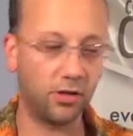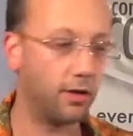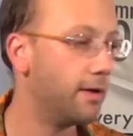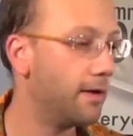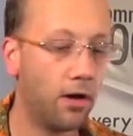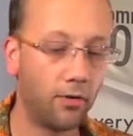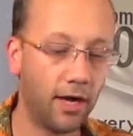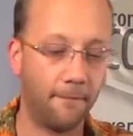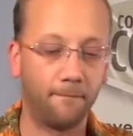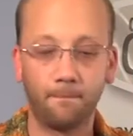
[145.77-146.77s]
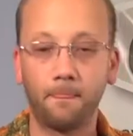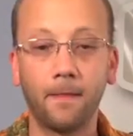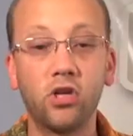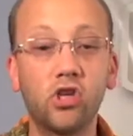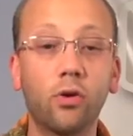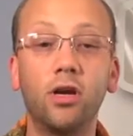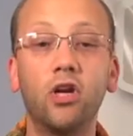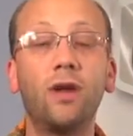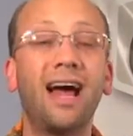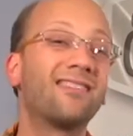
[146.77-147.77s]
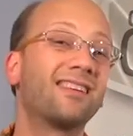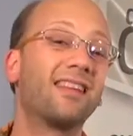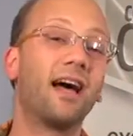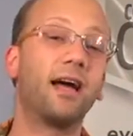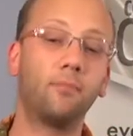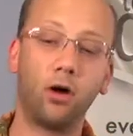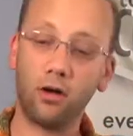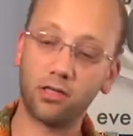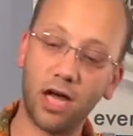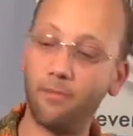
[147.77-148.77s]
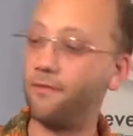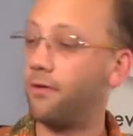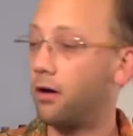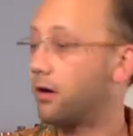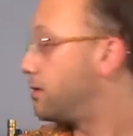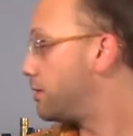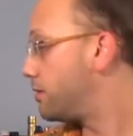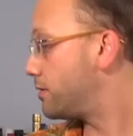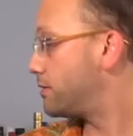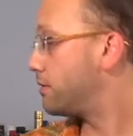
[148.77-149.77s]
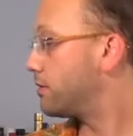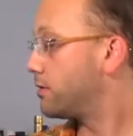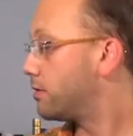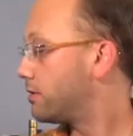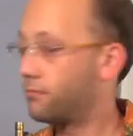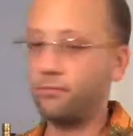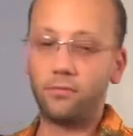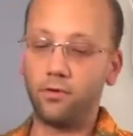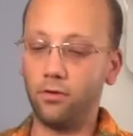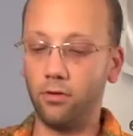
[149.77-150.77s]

good. Okay, so we're going to do an ounce of lime on top of our... Oh,